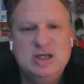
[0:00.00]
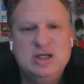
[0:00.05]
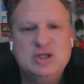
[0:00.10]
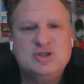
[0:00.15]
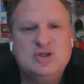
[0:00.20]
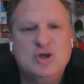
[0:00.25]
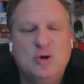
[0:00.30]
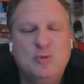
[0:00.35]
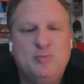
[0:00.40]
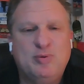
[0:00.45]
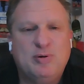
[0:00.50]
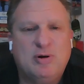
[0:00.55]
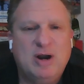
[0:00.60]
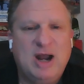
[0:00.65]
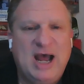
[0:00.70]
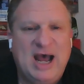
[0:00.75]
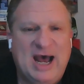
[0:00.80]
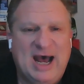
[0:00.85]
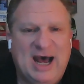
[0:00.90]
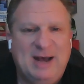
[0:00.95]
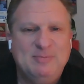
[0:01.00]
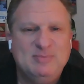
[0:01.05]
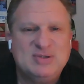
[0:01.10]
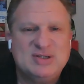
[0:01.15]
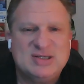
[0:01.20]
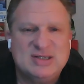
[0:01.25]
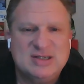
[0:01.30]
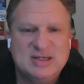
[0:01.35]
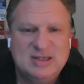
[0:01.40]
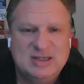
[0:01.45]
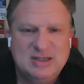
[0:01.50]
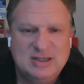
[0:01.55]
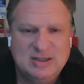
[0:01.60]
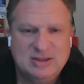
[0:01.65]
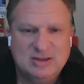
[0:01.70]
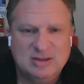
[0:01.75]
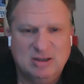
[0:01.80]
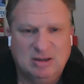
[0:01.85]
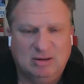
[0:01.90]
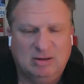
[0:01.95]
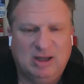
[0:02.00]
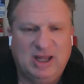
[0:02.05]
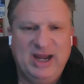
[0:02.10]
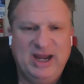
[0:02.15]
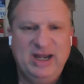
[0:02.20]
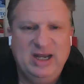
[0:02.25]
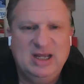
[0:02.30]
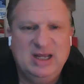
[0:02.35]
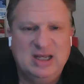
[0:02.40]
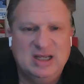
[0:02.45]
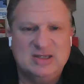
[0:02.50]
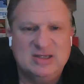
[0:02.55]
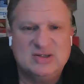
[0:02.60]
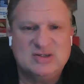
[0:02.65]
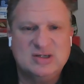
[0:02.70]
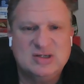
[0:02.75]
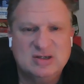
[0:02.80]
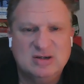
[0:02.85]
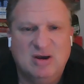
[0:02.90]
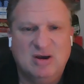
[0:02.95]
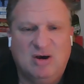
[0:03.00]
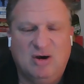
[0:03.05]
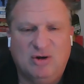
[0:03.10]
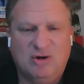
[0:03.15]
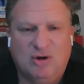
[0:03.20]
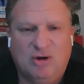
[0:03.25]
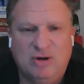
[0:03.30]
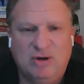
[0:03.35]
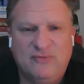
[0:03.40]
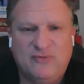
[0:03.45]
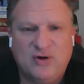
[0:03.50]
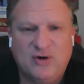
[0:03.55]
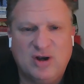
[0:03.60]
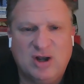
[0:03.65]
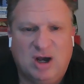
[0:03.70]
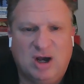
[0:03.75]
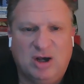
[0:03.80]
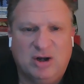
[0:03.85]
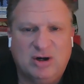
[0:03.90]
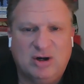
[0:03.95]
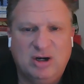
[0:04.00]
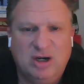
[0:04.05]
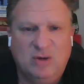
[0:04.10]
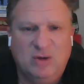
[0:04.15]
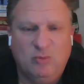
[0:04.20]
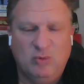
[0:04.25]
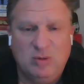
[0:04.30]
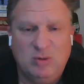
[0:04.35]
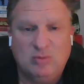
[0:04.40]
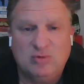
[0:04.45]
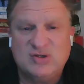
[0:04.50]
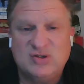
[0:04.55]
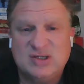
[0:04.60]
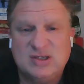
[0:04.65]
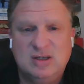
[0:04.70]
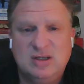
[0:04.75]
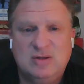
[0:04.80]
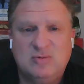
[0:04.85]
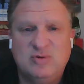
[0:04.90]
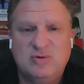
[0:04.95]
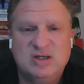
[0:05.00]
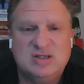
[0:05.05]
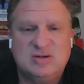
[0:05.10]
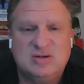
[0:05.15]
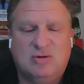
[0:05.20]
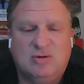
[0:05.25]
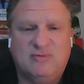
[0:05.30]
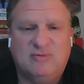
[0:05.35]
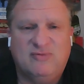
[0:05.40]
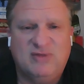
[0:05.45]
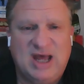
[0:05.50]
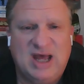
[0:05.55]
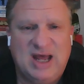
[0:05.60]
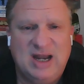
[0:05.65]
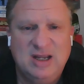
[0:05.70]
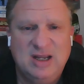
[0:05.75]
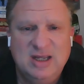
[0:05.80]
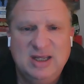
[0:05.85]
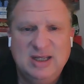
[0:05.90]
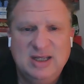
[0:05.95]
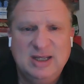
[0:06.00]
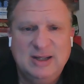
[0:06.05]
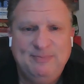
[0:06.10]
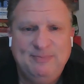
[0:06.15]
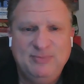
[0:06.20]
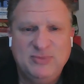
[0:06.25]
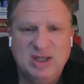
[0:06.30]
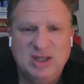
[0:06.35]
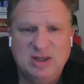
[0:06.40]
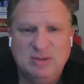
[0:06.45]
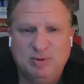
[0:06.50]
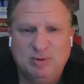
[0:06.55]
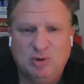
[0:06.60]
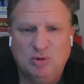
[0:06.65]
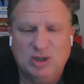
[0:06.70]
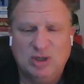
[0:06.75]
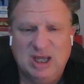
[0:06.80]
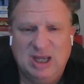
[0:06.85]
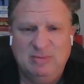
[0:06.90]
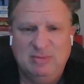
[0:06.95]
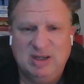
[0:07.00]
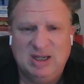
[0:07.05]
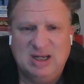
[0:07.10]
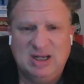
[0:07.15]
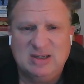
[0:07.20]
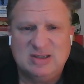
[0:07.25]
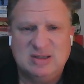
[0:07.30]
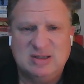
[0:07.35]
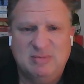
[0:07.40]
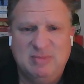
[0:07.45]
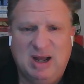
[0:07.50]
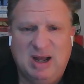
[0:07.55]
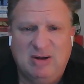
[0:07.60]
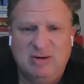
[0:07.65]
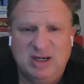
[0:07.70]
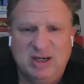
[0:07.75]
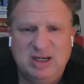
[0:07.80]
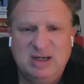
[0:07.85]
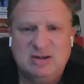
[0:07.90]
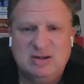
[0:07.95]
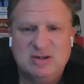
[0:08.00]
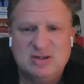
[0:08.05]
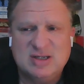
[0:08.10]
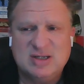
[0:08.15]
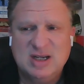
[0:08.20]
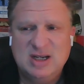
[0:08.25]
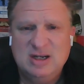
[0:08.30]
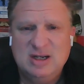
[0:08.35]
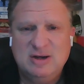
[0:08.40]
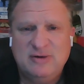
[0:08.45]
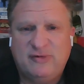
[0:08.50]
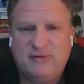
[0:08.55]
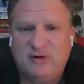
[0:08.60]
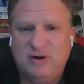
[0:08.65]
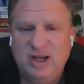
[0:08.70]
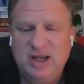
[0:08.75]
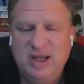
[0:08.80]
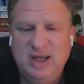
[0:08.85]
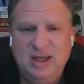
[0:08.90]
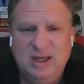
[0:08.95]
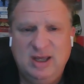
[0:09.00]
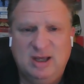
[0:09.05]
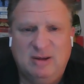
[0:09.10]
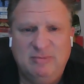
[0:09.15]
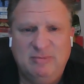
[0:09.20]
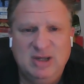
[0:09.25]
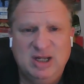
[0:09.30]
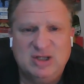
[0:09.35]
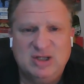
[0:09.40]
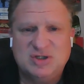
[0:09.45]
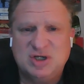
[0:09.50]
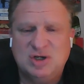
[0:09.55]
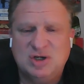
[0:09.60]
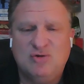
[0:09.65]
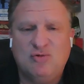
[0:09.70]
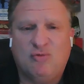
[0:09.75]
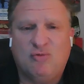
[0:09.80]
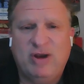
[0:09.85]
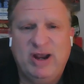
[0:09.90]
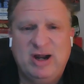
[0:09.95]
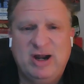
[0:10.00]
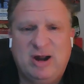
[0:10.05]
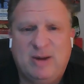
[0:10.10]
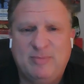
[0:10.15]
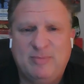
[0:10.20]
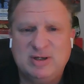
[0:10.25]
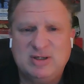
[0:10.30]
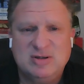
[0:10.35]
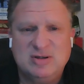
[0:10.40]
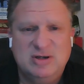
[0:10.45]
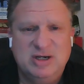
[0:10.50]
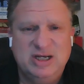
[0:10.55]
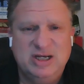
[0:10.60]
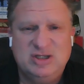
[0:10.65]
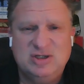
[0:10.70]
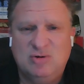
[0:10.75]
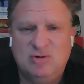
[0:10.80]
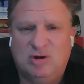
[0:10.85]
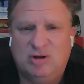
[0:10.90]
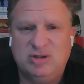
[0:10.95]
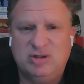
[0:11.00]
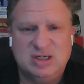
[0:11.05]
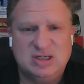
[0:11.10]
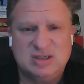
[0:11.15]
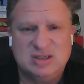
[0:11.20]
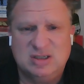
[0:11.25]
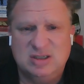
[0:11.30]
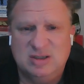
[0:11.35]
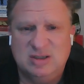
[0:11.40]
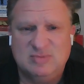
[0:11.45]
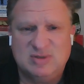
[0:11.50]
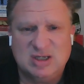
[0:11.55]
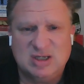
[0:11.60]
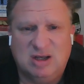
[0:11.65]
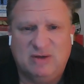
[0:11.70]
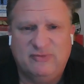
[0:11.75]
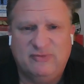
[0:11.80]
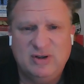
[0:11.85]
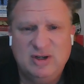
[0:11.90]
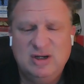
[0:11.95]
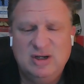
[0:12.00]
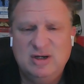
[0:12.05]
So perhaps the light has gone on for Connor, and we will see the result of that in the bowl game against the Mountaineers. For him, it's a great opportunity to audition himself.